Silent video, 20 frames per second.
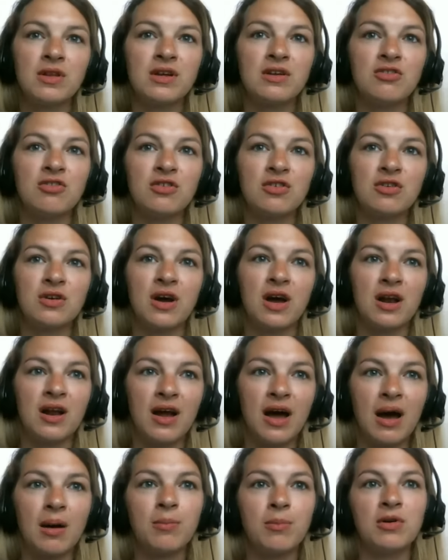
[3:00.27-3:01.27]
just kind of
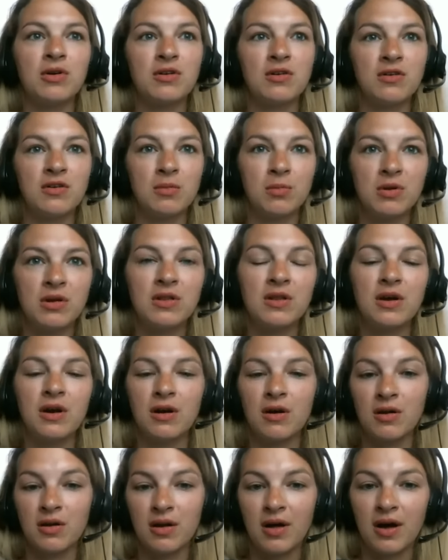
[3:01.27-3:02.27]
happened to be there a
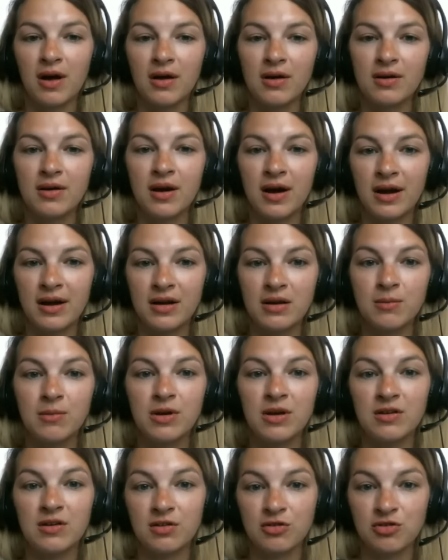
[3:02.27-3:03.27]
lot, guiding me
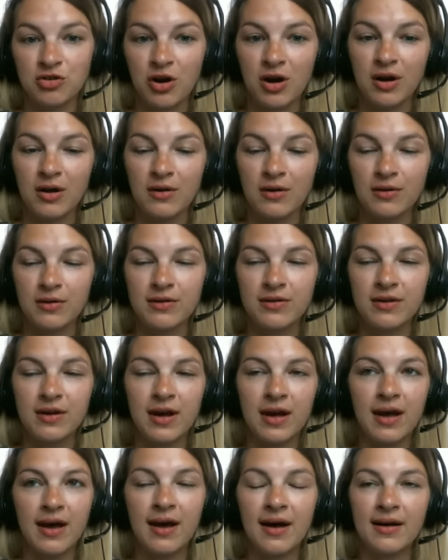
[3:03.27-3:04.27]
as a child.
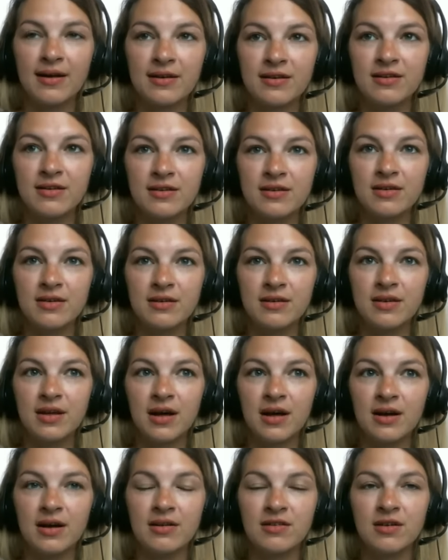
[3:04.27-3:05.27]
And
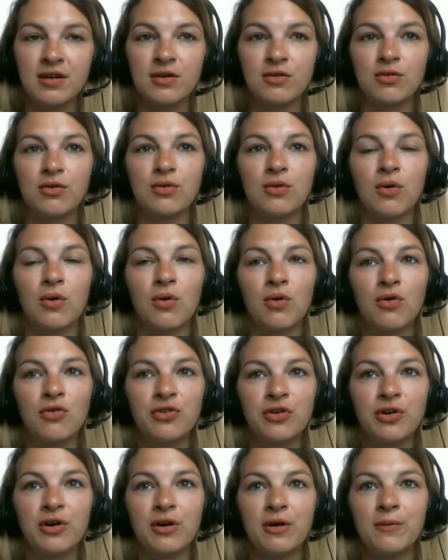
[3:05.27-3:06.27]
then as I grew
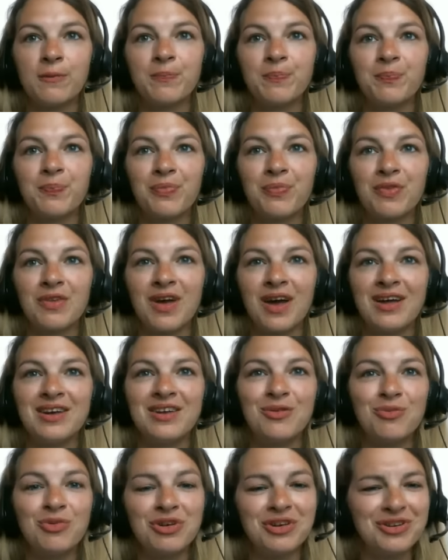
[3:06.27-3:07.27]
older, I didn't
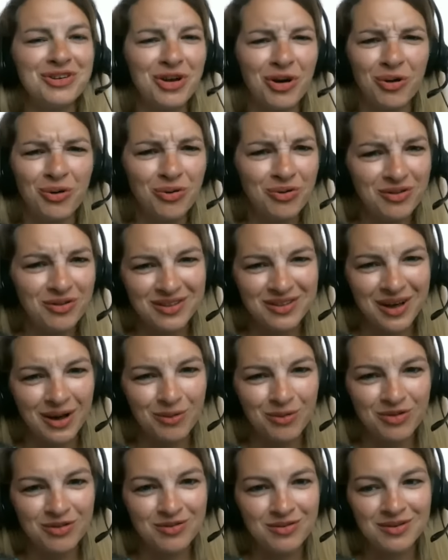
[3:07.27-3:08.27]
really know that
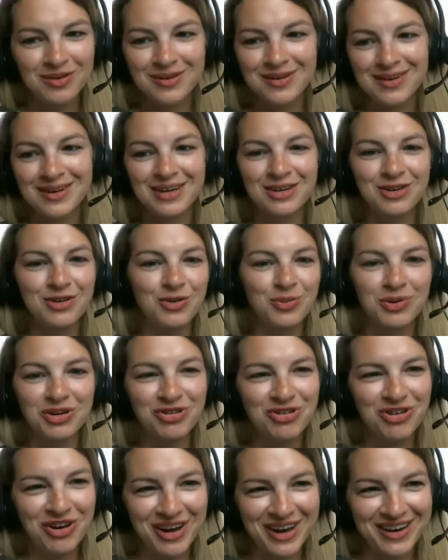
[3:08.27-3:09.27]
was
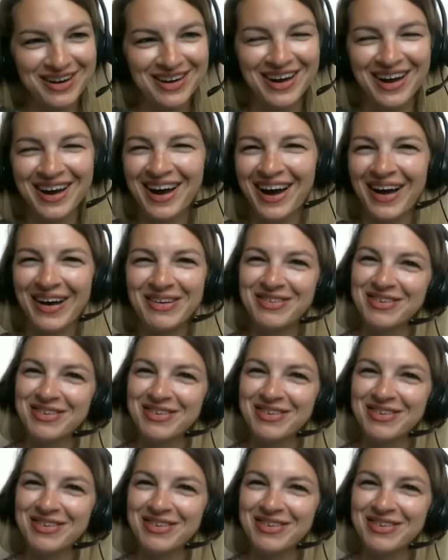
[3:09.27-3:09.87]
intuition. I was just